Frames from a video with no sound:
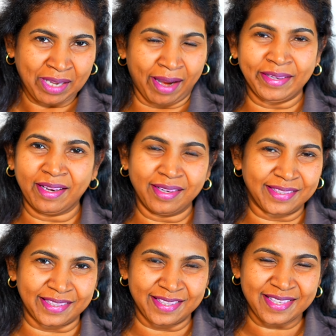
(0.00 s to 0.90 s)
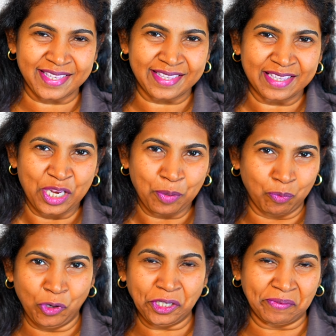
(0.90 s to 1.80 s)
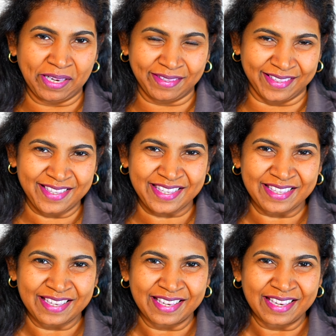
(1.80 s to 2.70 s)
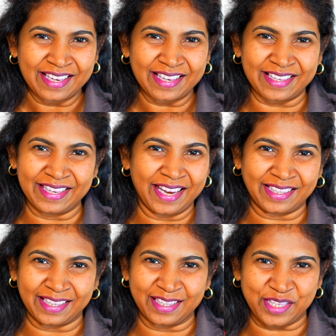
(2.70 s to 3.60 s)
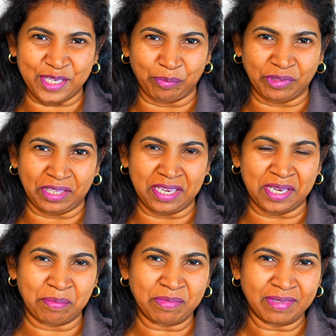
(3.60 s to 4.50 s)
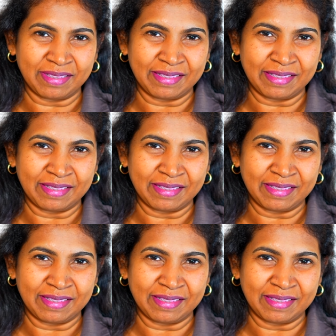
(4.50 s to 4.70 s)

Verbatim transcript: idolaters, motivators created some theme